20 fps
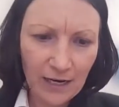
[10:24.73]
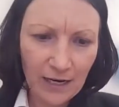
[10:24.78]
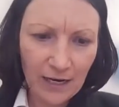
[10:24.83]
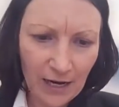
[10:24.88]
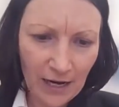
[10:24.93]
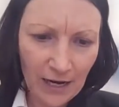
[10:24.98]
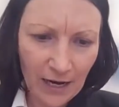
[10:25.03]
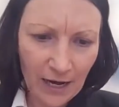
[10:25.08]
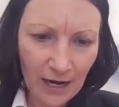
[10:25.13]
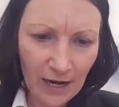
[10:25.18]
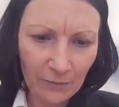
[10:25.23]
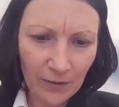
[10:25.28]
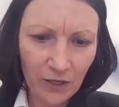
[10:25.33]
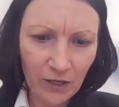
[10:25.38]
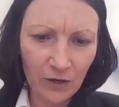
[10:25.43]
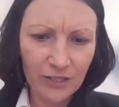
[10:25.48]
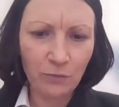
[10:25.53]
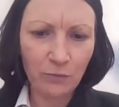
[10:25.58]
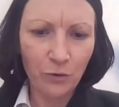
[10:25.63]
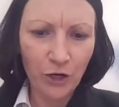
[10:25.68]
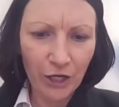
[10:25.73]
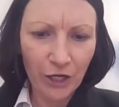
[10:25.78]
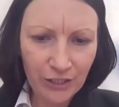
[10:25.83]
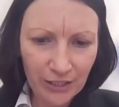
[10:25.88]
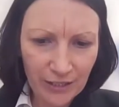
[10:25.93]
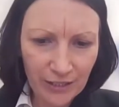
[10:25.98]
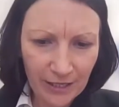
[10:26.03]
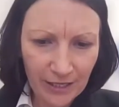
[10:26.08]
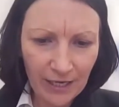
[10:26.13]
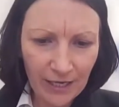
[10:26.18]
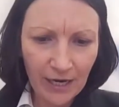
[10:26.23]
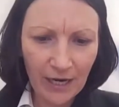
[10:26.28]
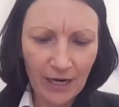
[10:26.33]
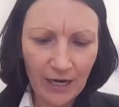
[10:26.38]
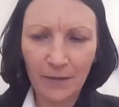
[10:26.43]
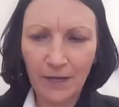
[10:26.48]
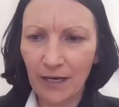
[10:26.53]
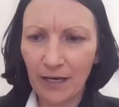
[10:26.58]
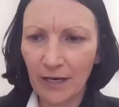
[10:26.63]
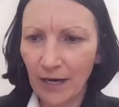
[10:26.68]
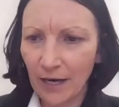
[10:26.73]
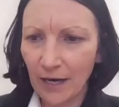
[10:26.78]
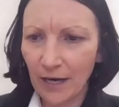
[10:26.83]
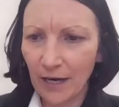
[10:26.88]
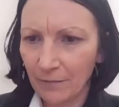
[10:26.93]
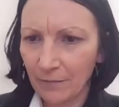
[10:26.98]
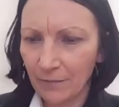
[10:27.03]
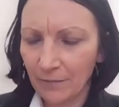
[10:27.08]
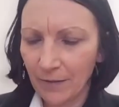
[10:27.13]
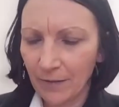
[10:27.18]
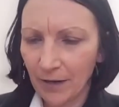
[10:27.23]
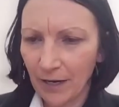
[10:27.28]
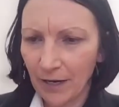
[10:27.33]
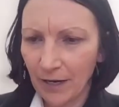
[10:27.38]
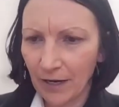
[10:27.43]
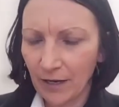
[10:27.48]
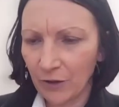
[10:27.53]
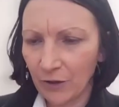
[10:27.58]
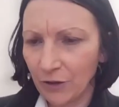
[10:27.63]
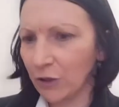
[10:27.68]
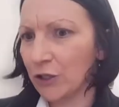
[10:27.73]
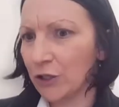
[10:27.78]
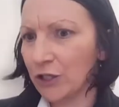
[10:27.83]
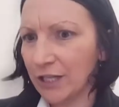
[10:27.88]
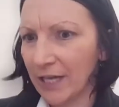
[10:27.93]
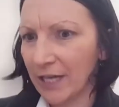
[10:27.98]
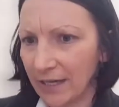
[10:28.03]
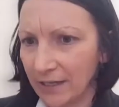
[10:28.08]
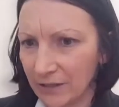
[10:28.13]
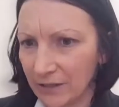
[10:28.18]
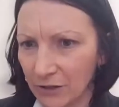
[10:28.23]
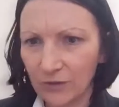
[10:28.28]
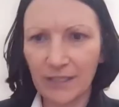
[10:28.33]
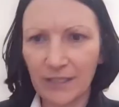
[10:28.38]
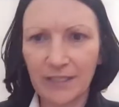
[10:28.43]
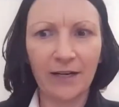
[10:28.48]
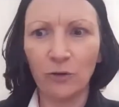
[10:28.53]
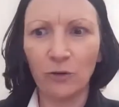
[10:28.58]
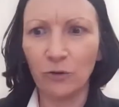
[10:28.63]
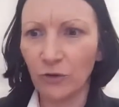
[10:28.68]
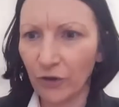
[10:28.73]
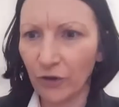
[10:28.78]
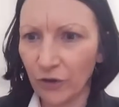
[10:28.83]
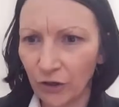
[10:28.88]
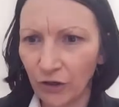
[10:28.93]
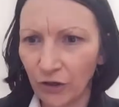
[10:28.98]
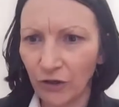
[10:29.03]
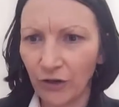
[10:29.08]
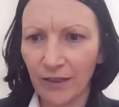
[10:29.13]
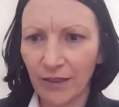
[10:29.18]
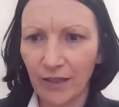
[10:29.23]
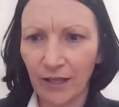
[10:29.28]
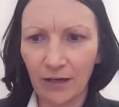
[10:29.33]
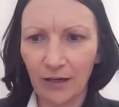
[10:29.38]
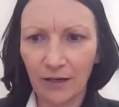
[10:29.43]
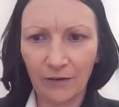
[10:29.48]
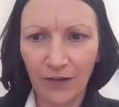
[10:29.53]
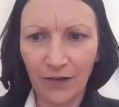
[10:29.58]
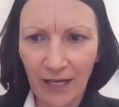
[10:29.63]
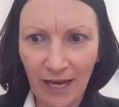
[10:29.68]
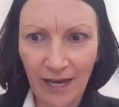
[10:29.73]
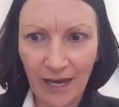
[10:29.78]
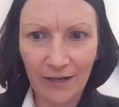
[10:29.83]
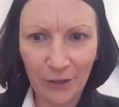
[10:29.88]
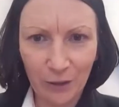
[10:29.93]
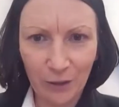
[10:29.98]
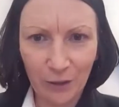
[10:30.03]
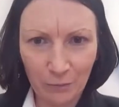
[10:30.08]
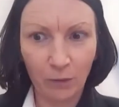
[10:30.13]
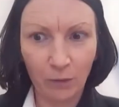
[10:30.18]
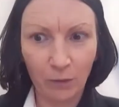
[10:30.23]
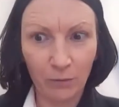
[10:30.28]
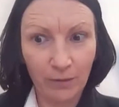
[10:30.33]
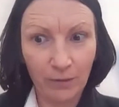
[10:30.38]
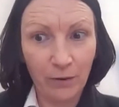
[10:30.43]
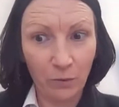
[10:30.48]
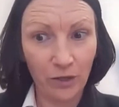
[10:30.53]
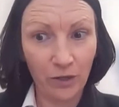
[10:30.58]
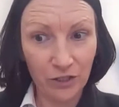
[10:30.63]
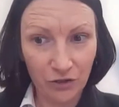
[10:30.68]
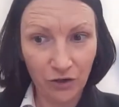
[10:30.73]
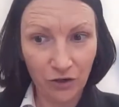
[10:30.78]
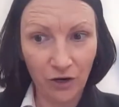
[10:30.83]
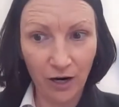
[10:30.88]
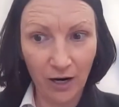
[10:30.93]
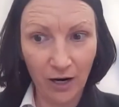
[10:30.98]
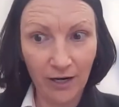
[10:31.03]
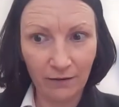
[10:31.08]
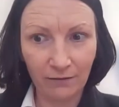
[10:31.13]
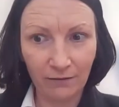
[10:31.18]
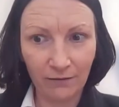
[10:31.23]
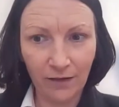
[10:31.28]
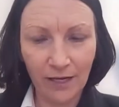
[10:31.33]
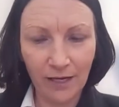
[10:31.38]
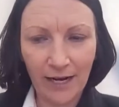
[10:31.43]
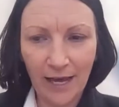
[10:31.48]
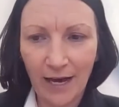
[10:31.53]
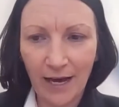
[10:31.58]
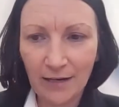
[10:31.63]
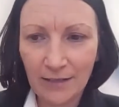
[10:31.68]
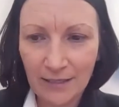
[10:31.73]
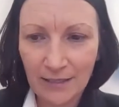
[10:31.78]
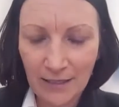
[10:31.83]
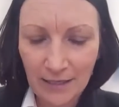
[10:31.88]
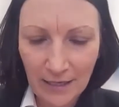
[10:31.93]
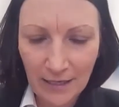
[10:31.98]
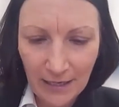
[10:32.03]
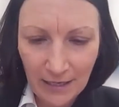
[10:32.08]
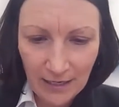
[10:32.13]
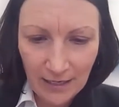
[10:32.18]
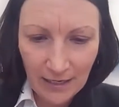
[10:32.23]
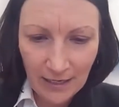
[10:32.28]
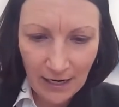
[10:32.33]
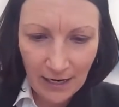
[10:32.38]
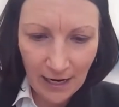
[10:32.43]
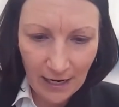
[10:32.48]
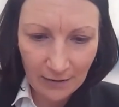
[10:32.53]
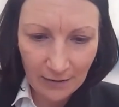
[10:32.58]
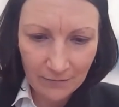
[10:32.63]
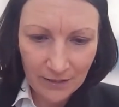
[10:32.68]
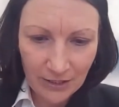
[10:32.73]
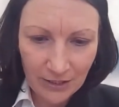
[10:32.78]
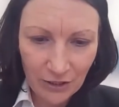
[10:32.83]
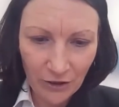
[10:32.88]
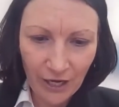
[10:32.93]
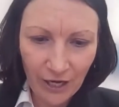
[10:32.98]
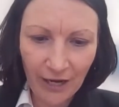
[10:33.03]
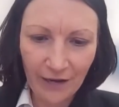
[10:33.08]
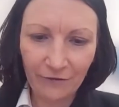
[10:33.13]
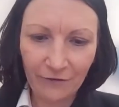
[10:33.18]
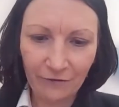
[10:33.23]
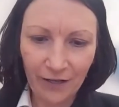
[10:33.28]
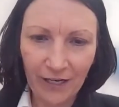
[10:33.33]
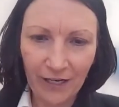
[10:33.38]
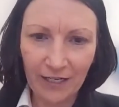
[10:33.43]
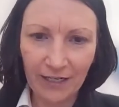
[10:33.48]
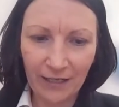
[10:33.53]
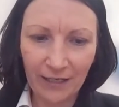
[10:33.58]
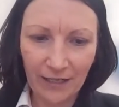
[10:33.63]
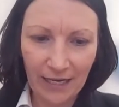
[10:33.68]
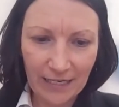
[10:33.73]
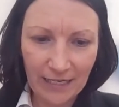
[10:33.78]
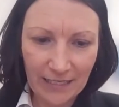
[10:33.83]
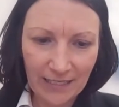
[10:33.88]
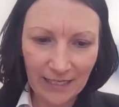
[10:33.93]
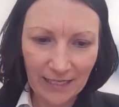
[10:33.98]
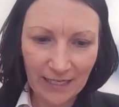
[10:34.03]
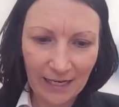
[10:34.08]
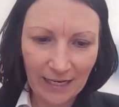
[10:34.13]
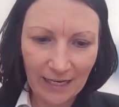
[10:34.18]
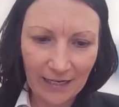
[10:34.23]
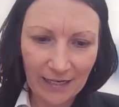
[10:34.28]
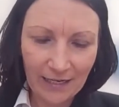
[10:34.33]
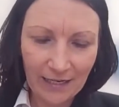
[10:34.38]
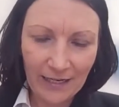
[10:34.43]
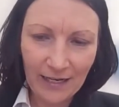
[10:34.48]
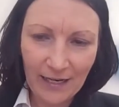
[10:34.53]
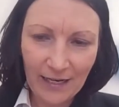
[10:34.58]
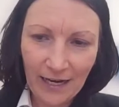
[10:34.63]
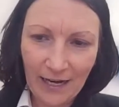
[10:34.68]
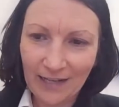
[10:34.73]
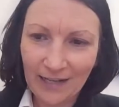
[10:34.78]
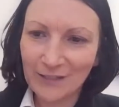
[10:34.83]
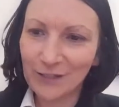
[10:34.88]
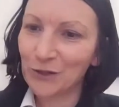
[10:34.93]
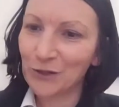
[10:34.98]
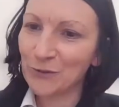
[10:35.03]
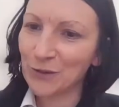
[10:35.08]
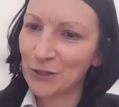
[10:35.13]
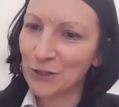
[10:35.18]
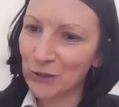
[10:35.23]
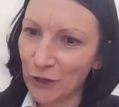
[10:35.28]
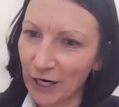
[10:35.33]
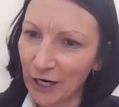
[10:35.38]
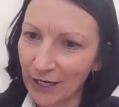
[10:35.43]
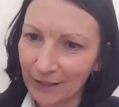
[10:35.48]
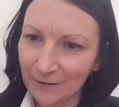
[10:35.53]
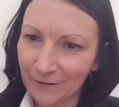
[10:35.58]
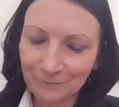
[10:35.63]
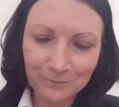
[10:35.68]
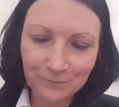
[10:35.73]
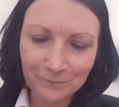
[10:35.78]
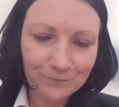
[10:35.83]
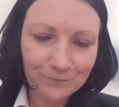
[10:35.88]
And because he'd worked in the army, the lieutenant sort of said, "Look, I think if you can, you probably want to try and get out." So he fled Italy to Australia